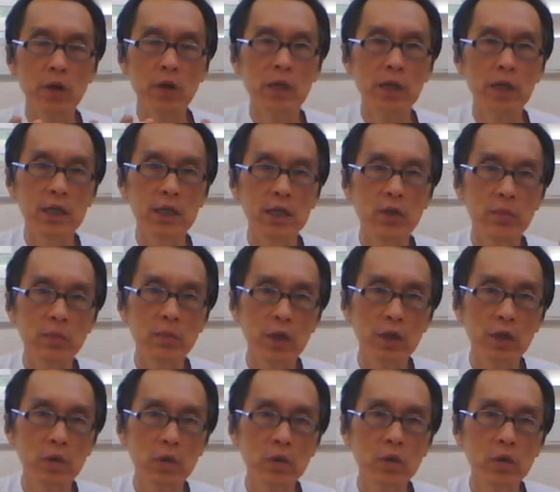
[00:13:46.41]
it has to be
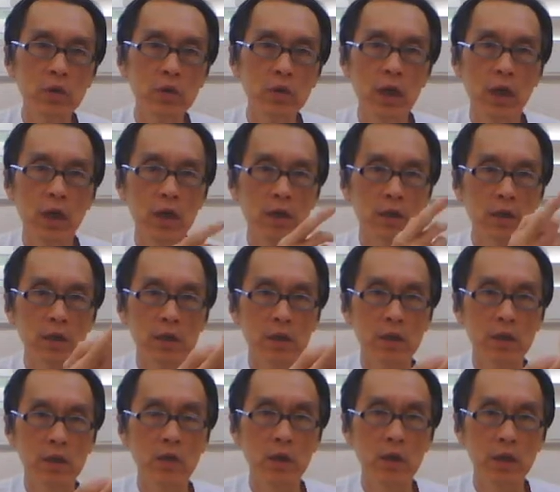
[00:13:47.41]
loose and
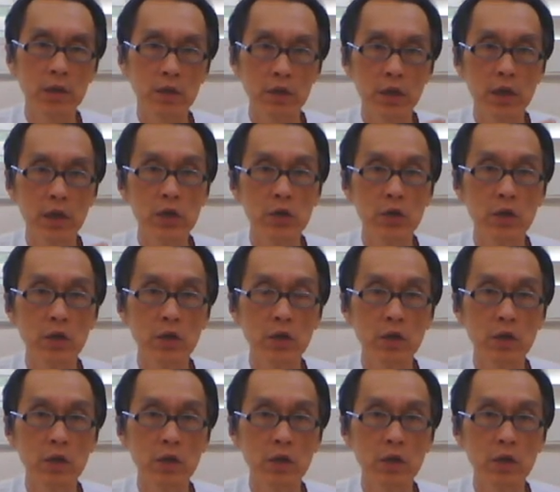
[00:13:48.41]
slow and gradual.